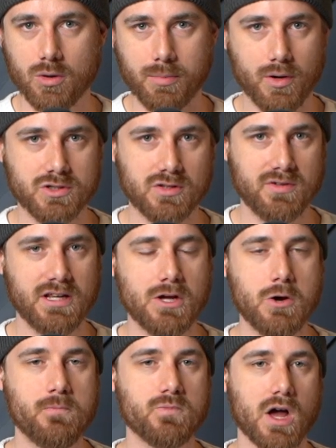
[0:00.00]
or post a
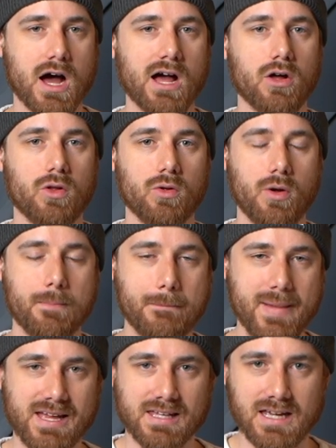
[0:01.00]
video, I'll
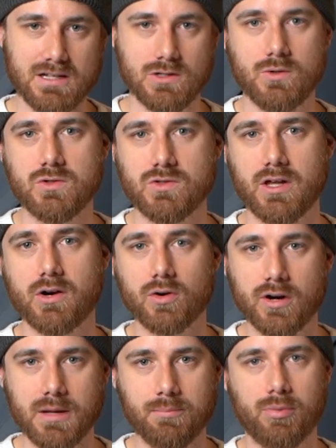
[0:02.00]
make a newsletter
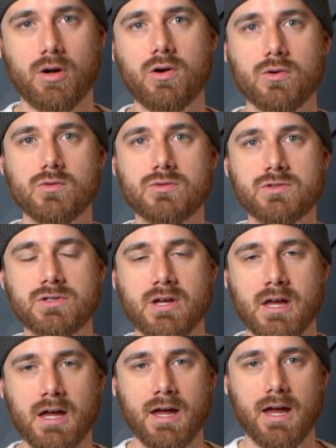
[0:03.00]
or a post
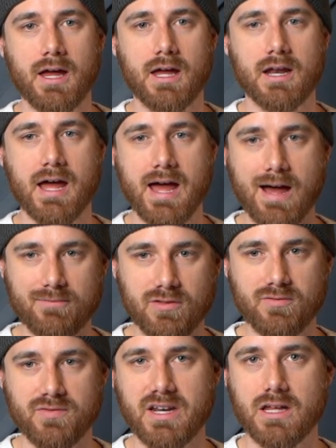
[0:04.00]
and have
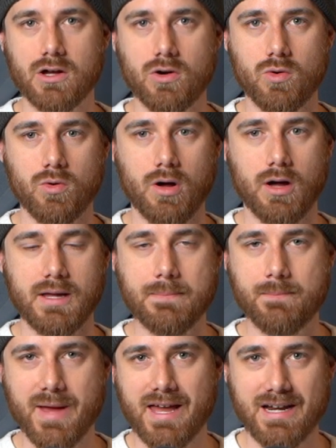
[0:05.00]
the video
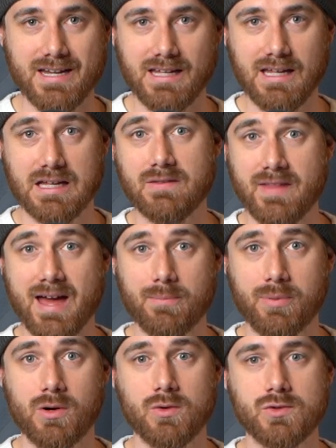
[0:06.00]
embedded in that
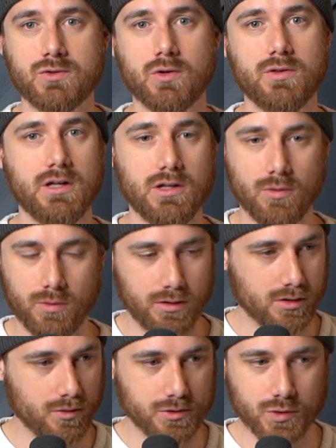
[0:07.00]
post so that it'll
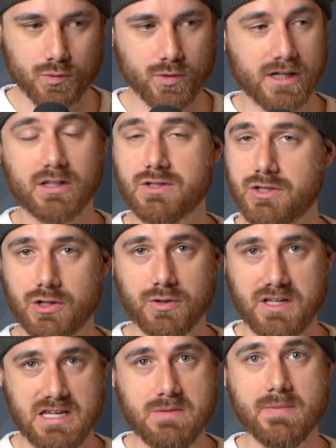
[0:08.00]
go directly to your
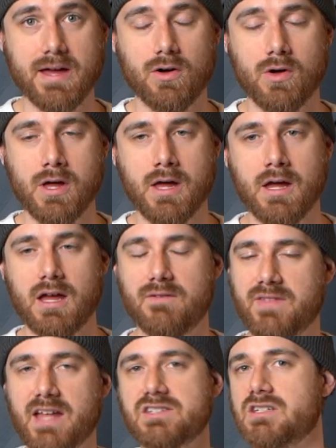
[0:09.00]
email. If
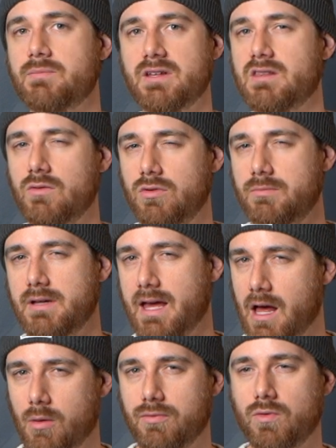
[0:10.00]
that's something that would be
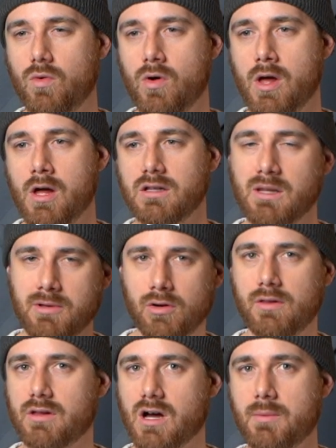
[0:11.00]
helpful, let me know
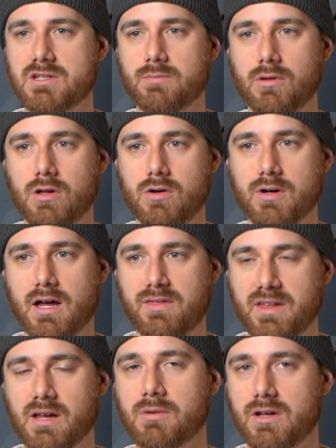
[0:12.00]
in the comments below. I
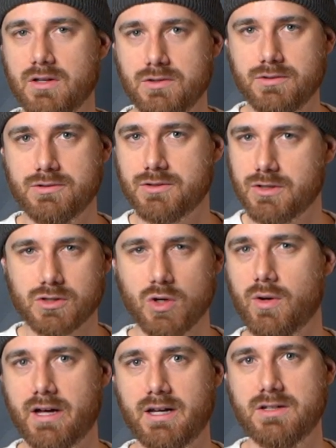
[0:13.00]
think I'm going to just
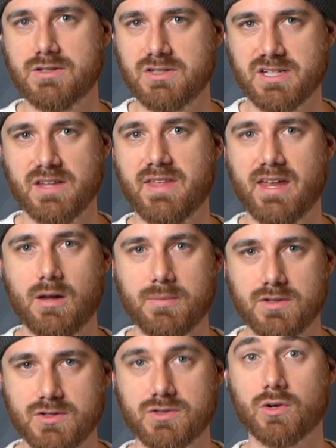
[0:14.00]
go ahead and set that up
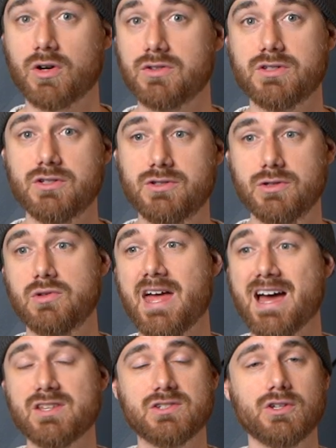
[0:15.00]
and start to do
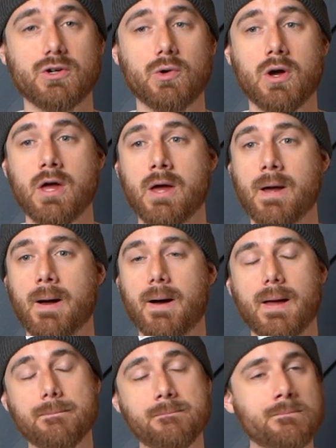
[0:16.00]
that. So
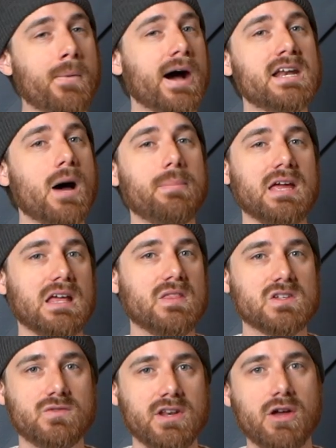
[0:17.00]
it might not be in
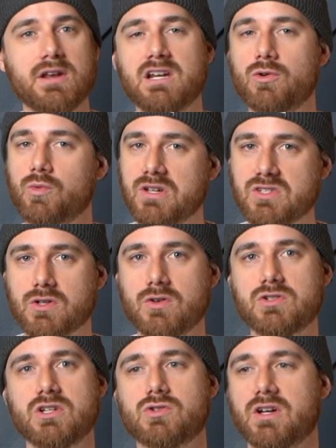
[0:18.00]
this video. I need to
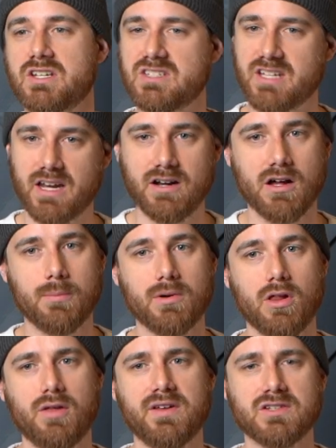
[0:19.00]
research and try to set it up and
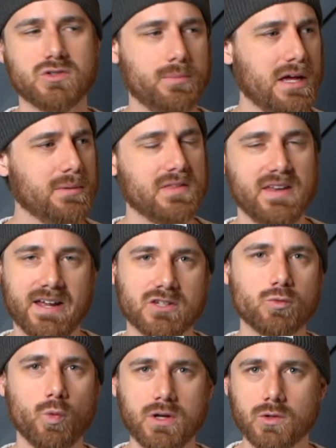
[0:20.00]
all that thing. So maybe in the
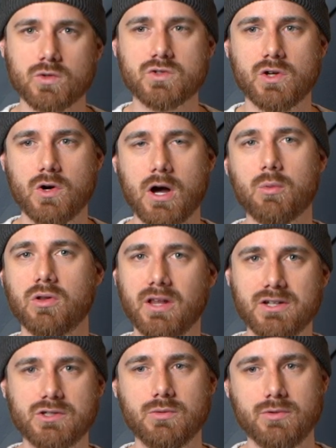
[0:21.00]
next week or so, I will
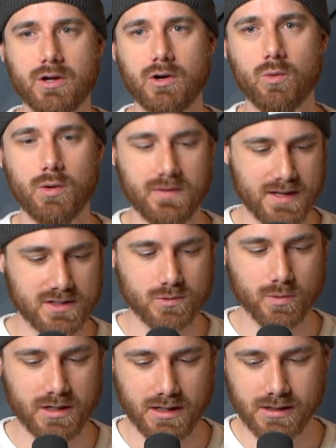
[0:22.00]
let you know when that's
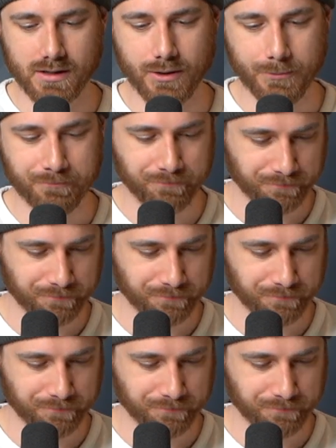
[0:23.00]
ready to go.